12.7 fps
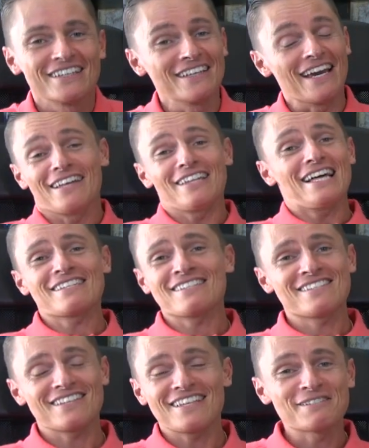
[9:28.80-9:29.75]

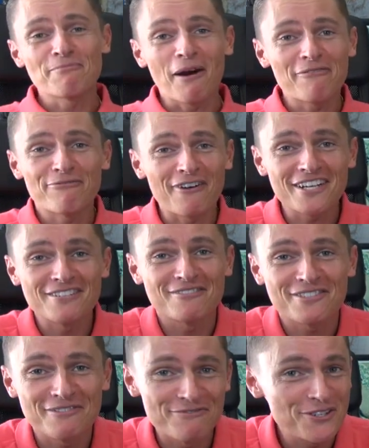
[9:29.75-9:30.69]
it's my
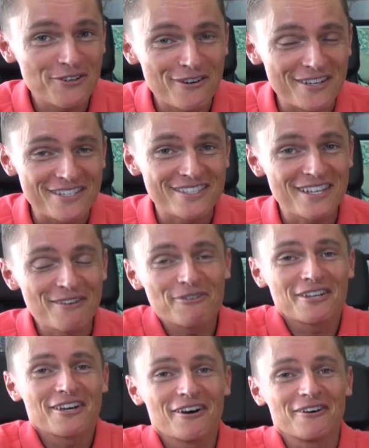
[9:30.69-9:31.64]
fragrance of choice. There
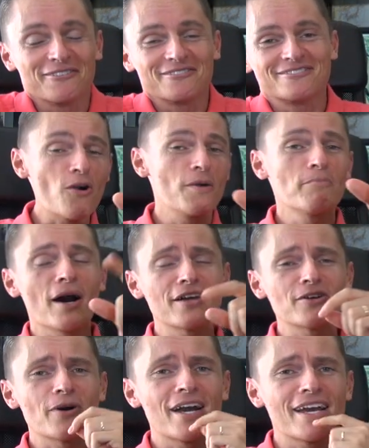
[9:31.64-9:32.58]
we go. Oh, and
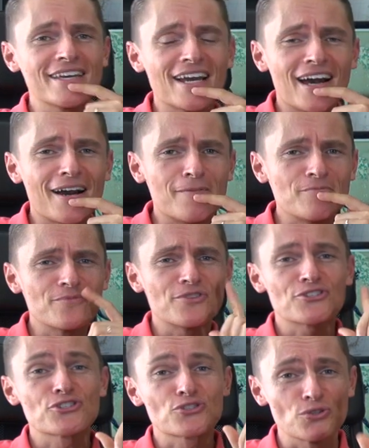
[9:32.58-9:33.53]
by the way,
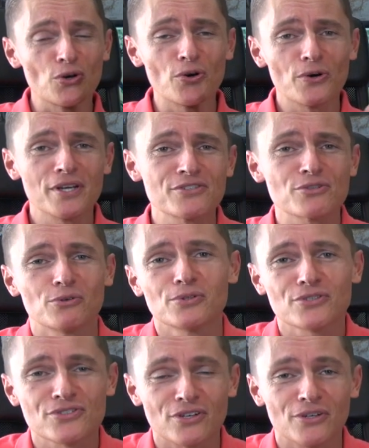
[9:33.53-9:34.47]
the store is
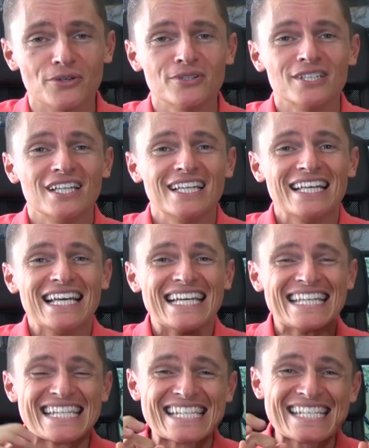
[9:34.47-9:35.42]
also
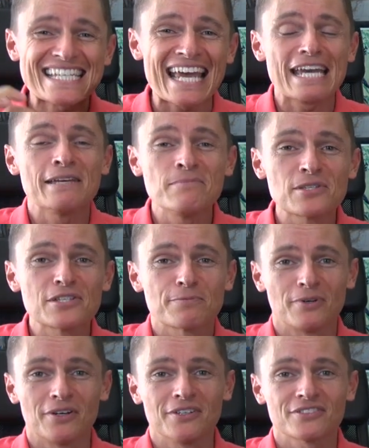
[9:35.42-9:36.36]
in the same
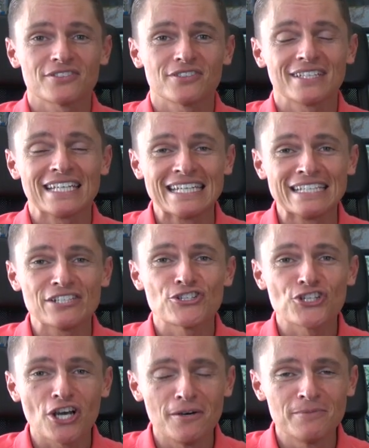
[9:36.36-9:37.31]
spot in
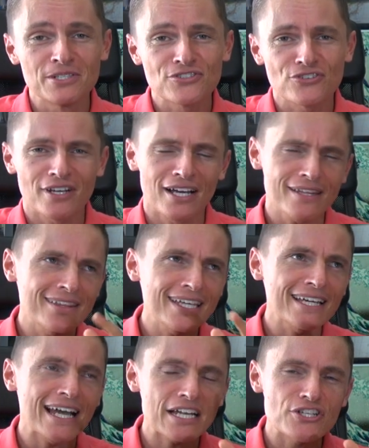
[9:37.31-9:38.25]
Jermyn Street. I
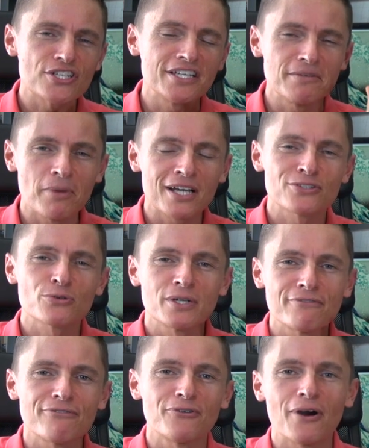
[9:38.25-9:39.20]
think actually my
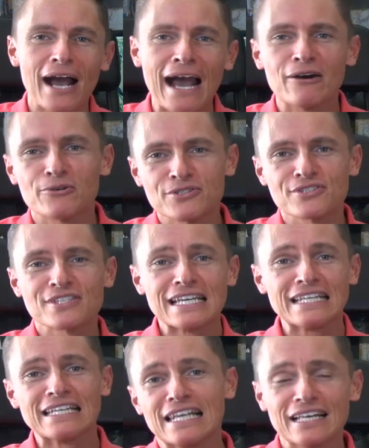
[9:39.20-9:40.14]
24 hours
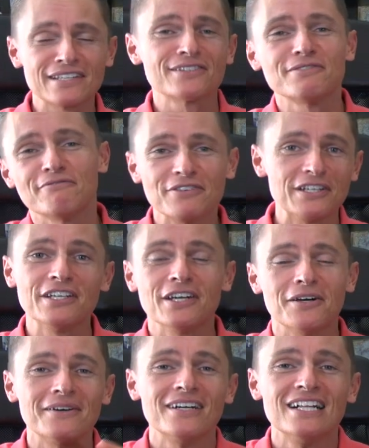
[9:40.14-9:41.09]
in London
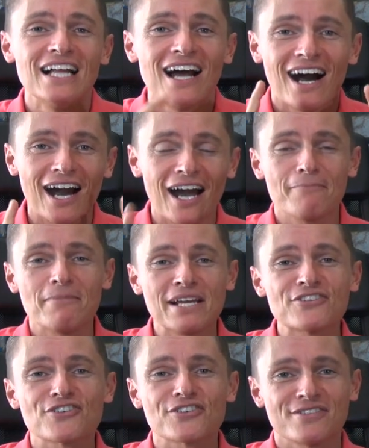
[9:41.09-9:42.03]
video, I
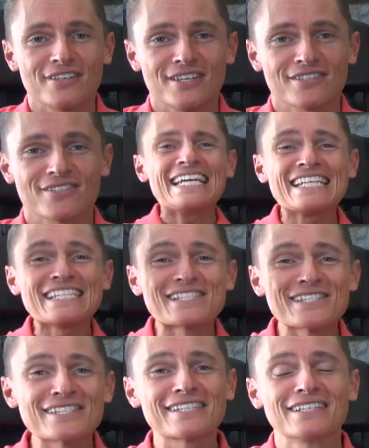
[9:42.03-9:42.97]
mentioned this. It is
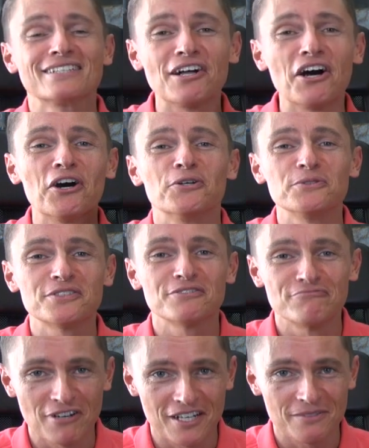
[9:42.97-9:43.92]
still owned
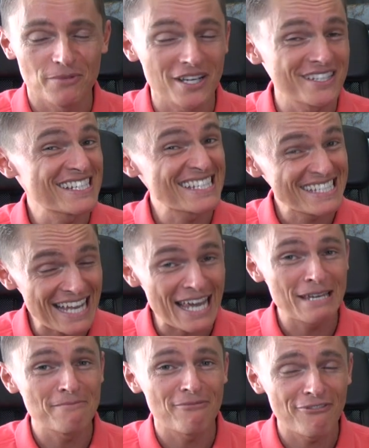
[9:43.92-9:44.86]
and run by the
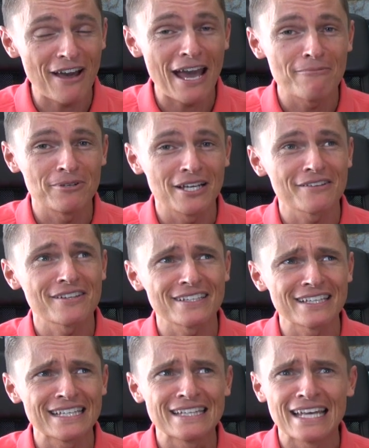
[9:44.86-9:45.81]
same family, I
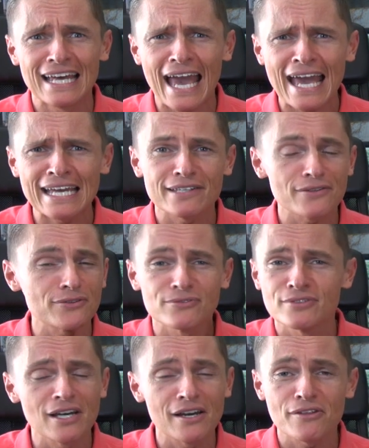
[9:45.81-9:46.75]
think in their 8th
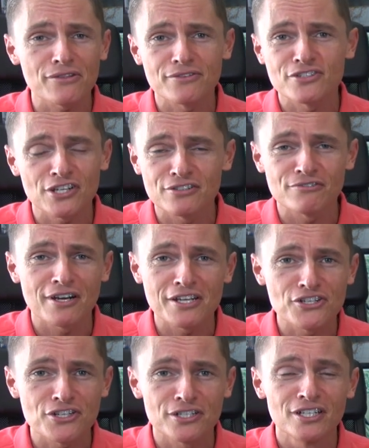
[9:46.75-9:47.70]
or 9th
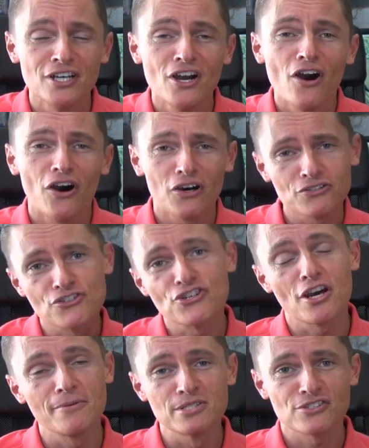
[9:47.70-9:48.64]
generation on
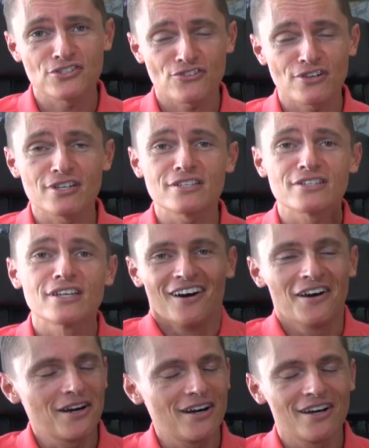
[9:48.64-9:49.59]
German Street.
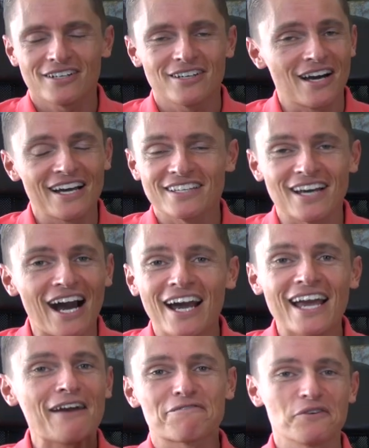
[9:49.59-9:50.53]

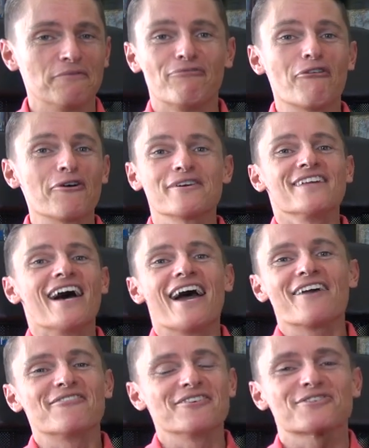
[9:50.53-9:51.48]
I have to avoid that
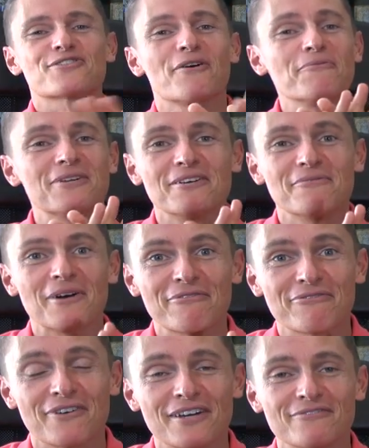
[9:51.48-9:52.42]
area. So many of my
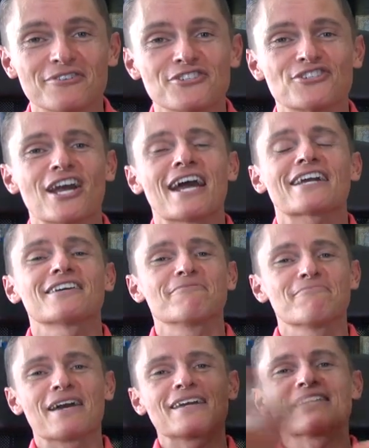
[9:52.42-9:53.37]
favourite
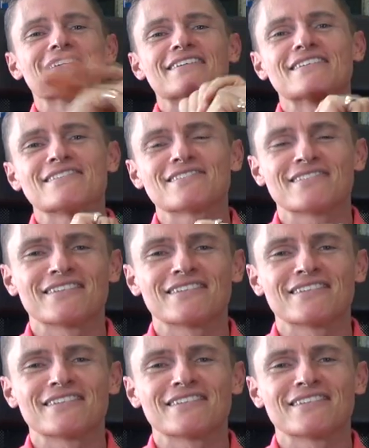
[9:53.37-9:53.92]
jacket makers